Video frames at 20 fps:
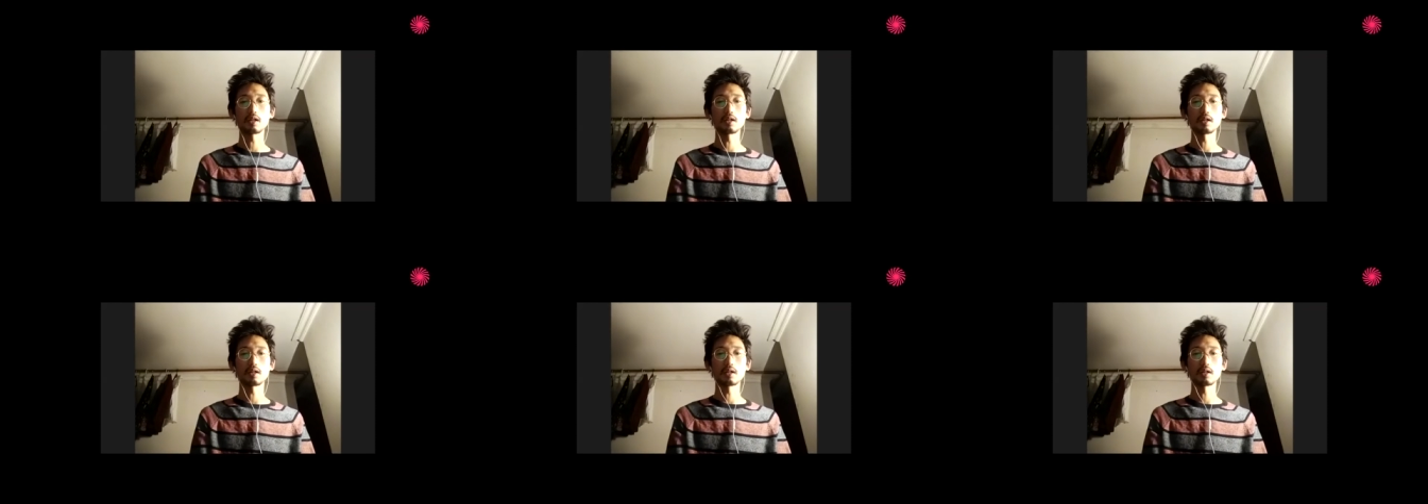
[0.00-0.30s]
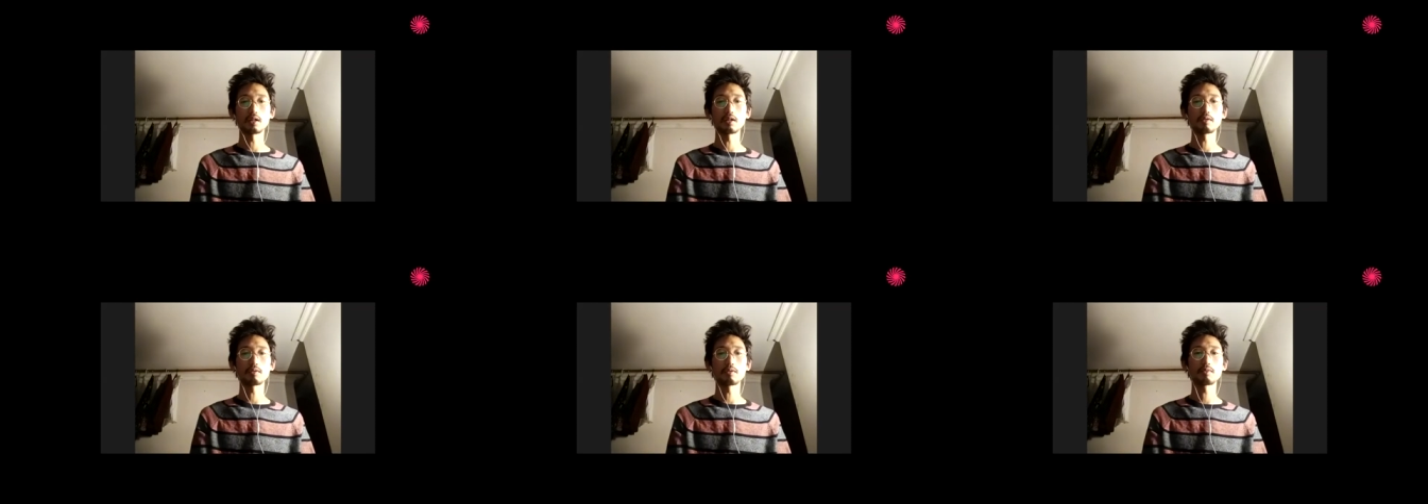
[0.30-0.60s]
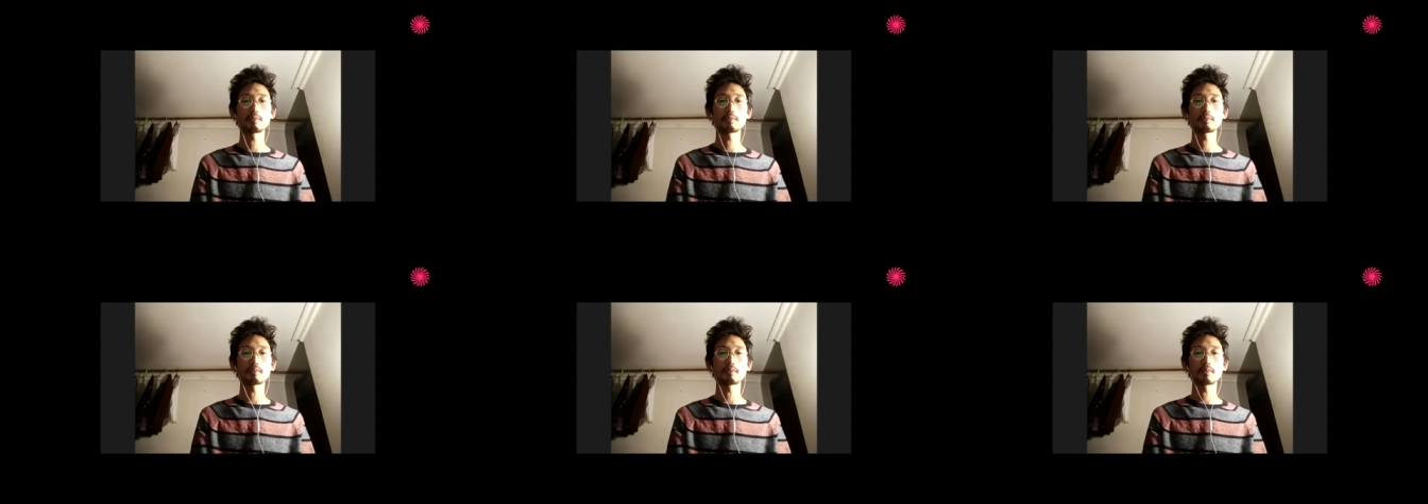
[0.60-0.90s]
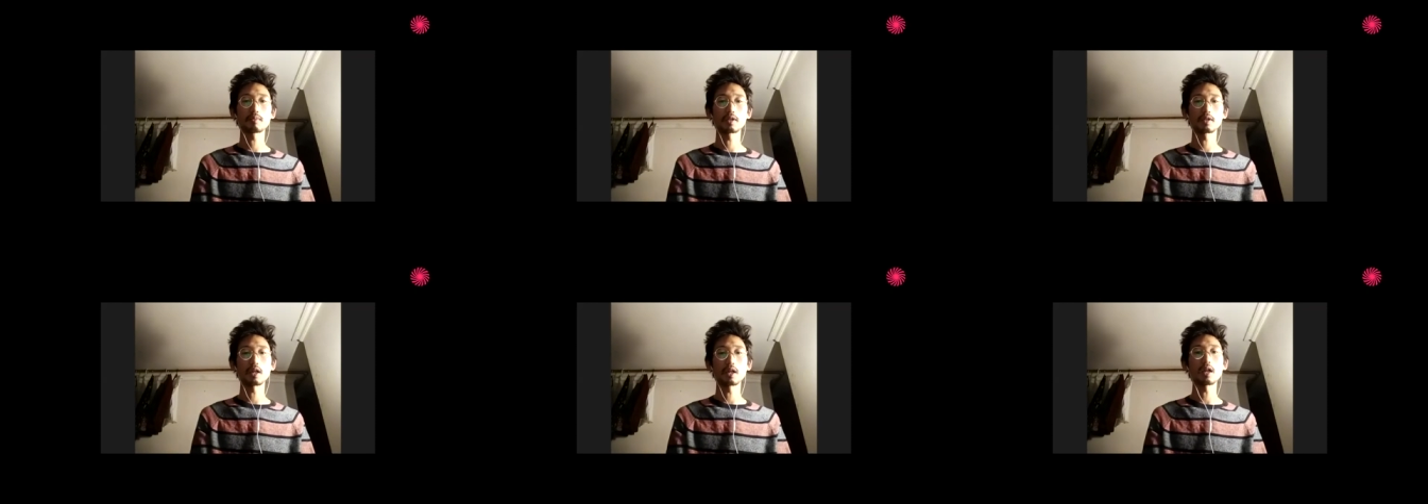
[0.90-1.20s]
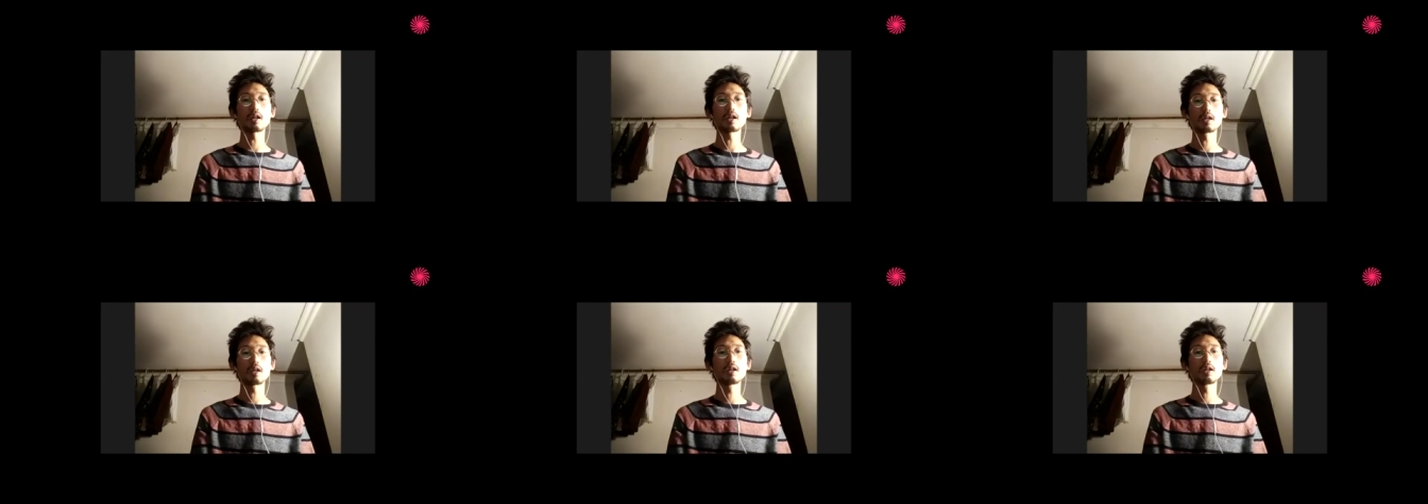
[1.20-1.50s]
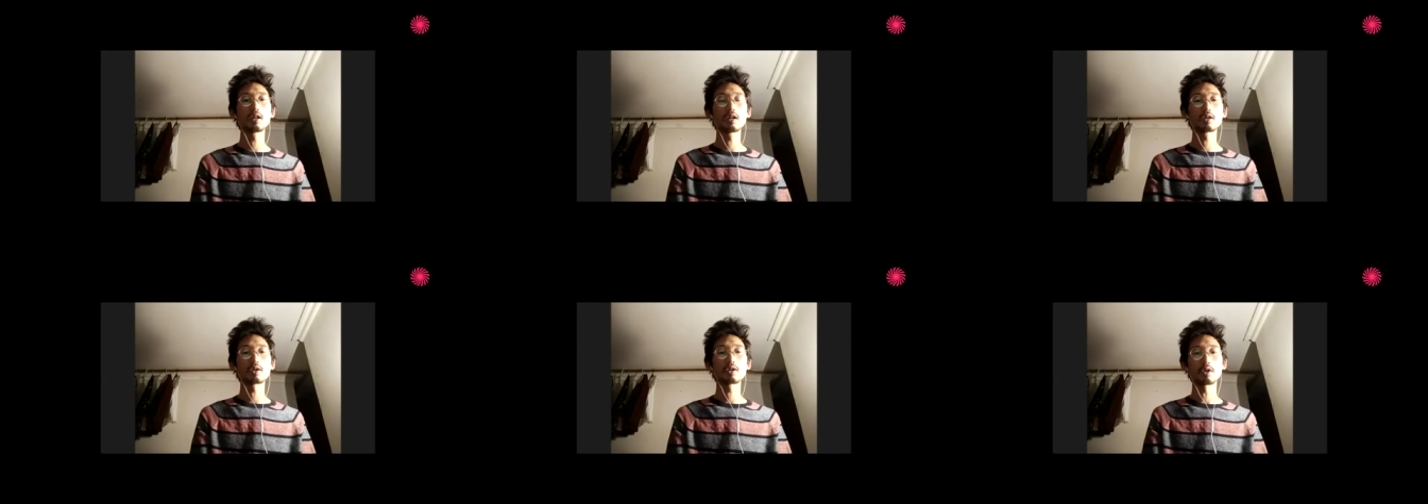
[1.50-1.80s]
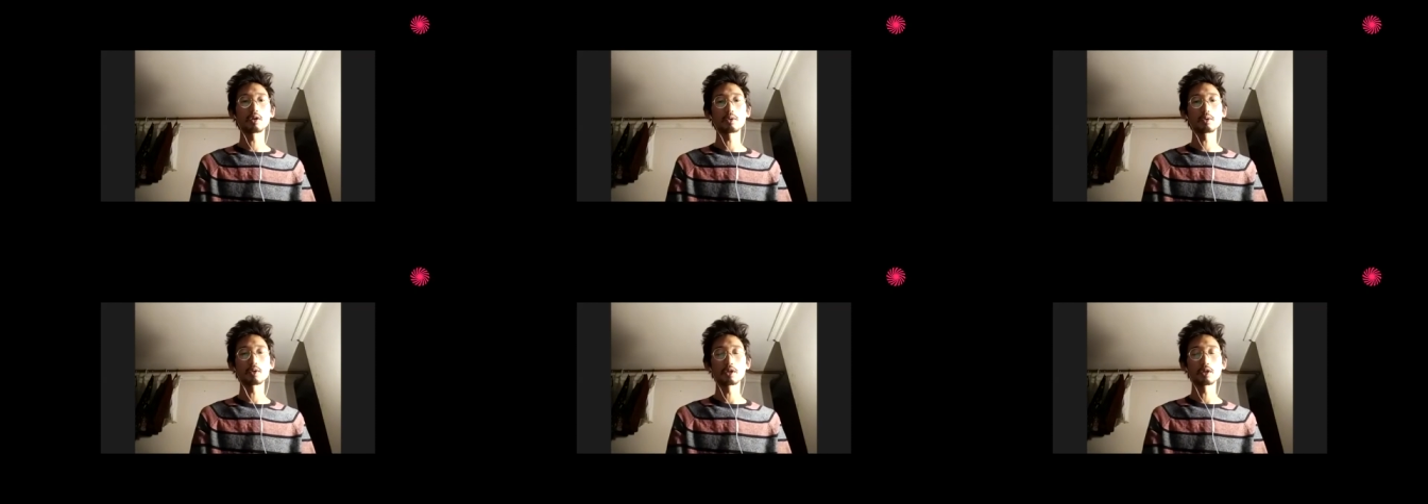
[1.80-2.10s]
uh, yeah,
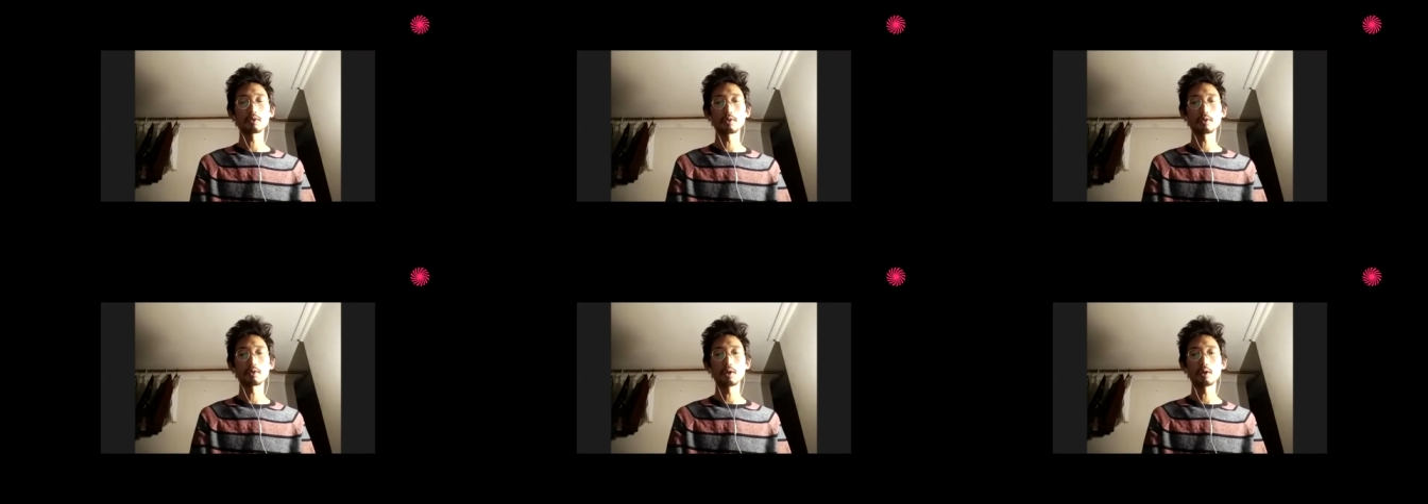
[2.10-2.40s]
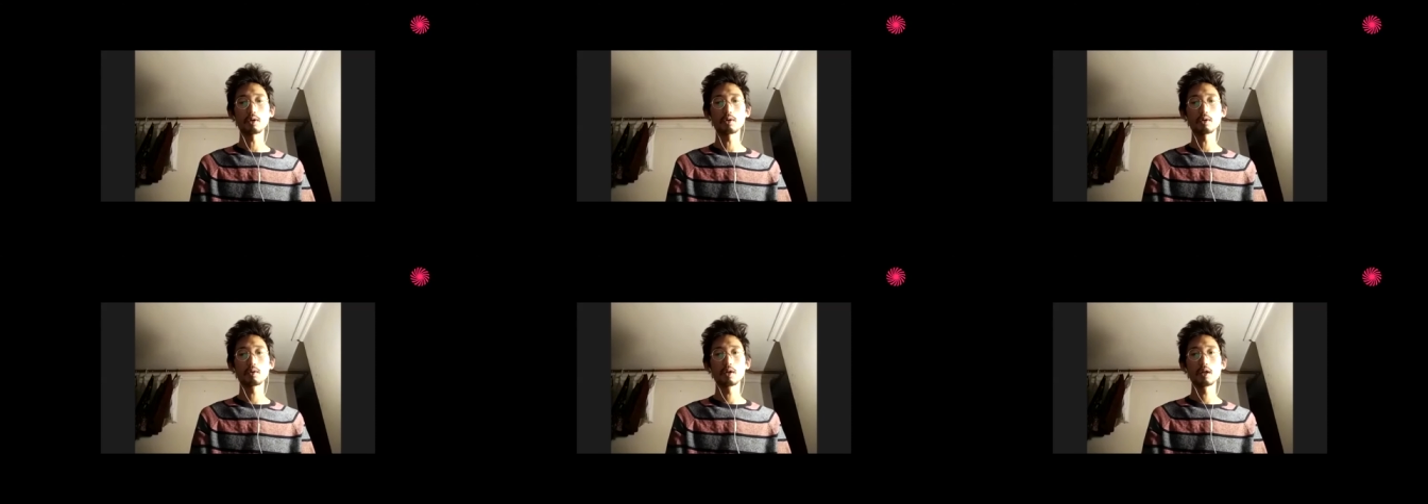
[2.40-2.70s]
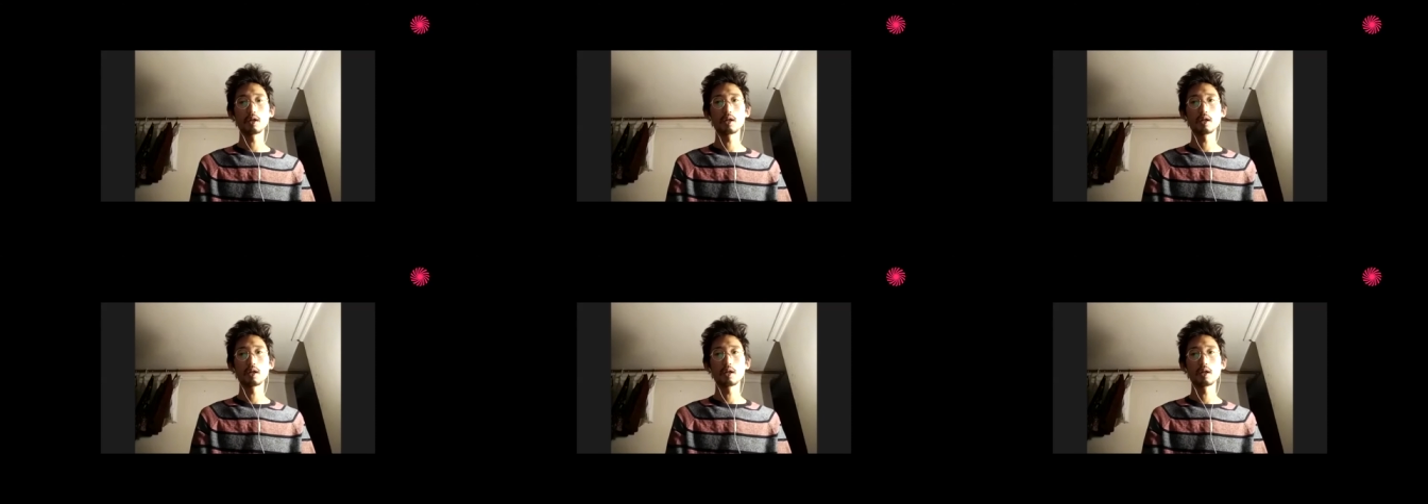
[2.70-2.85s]
going with the flow.